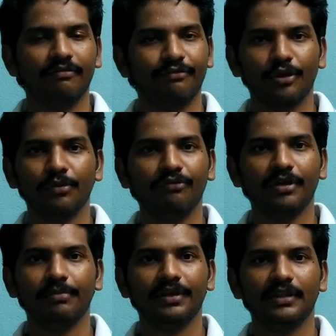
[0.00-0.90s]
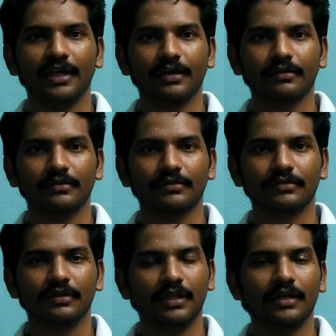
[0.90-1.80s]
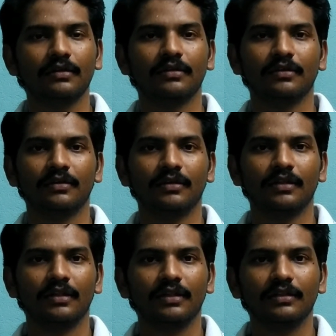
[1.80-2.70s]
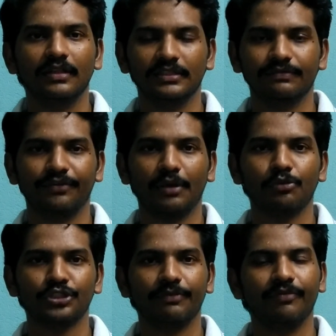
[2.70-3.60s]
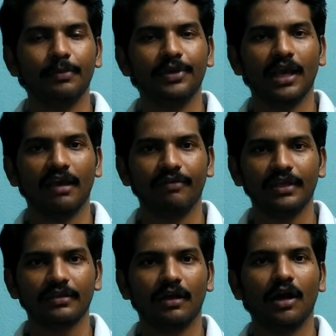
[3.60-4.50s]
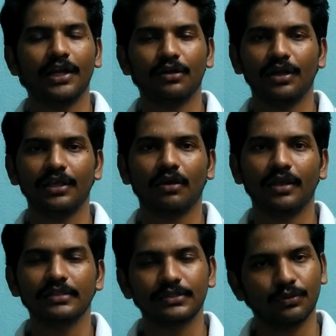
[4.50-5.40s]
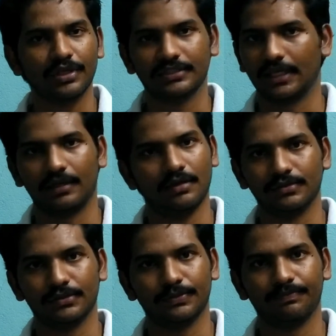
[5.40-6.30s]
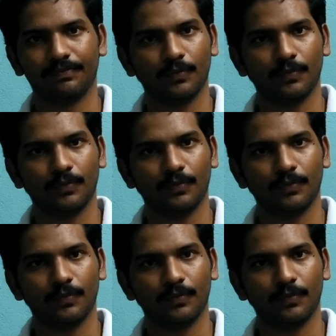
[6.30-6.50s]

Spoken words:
the fremo will be there. Then this fremo ship will be having hydraulic oil storage tank also.